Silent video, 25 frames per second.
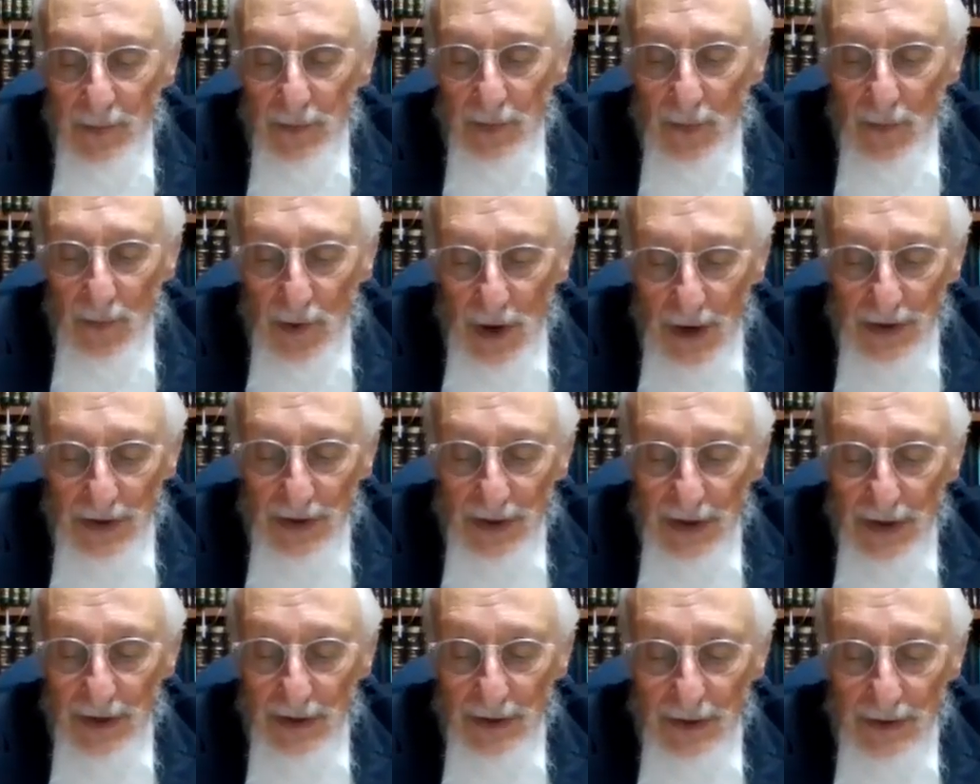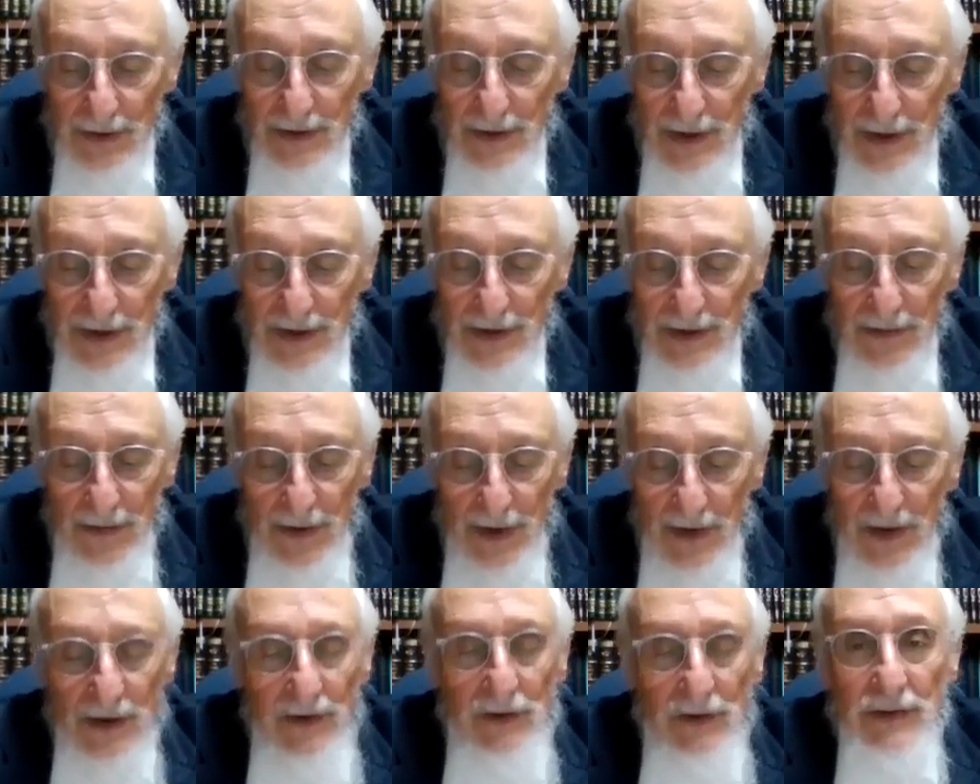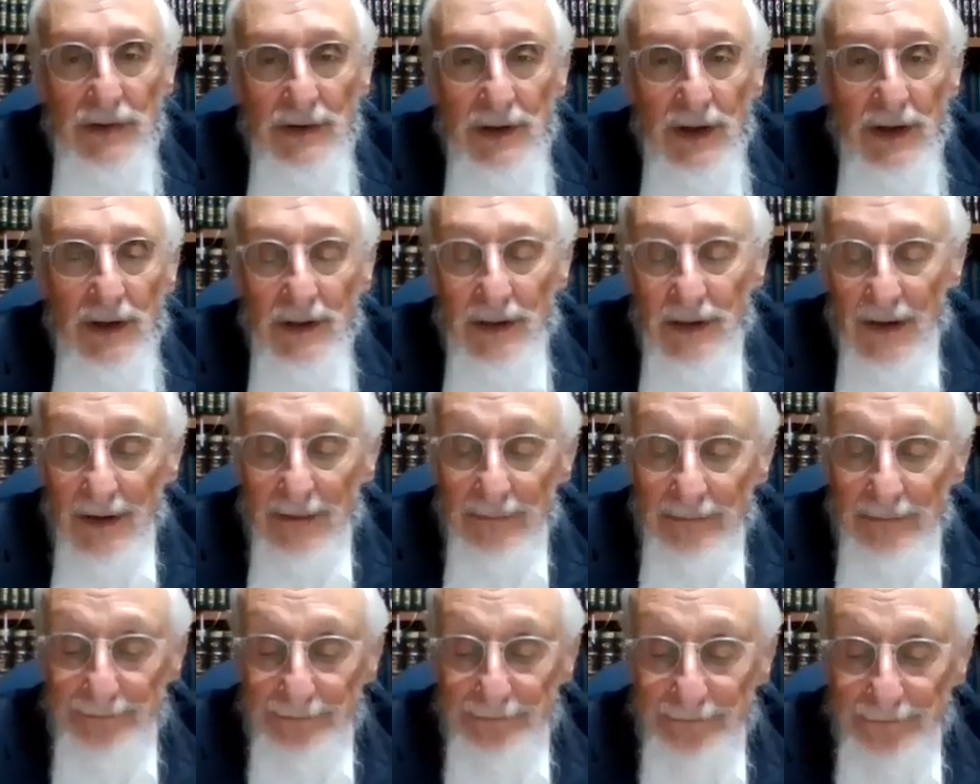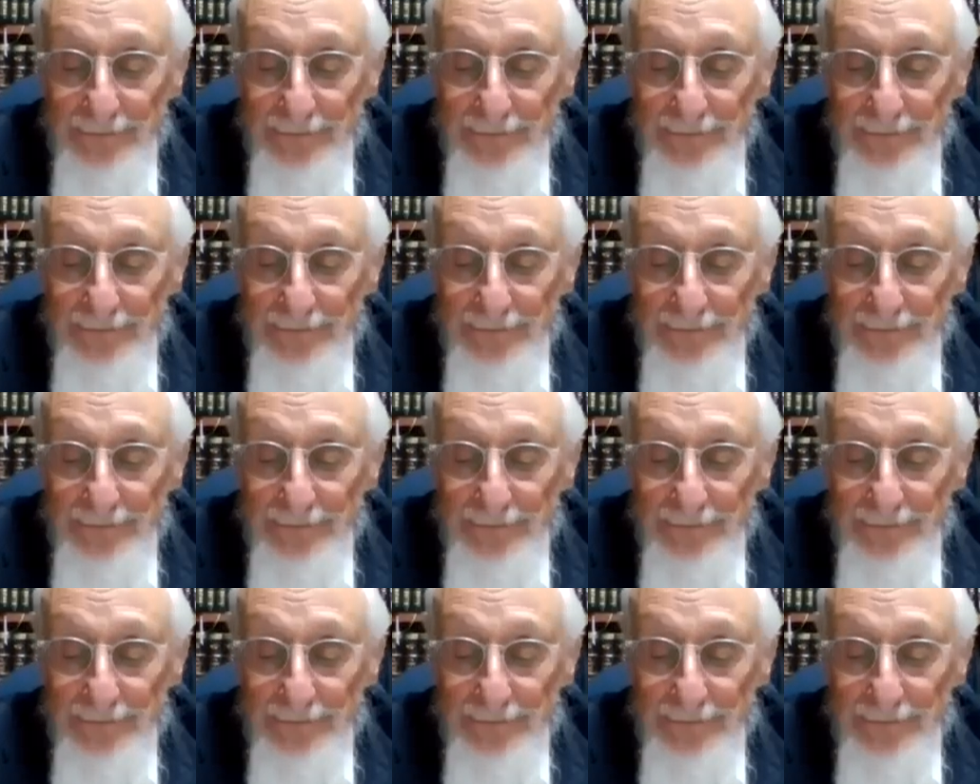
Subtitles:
So Rashi says an interesting thing.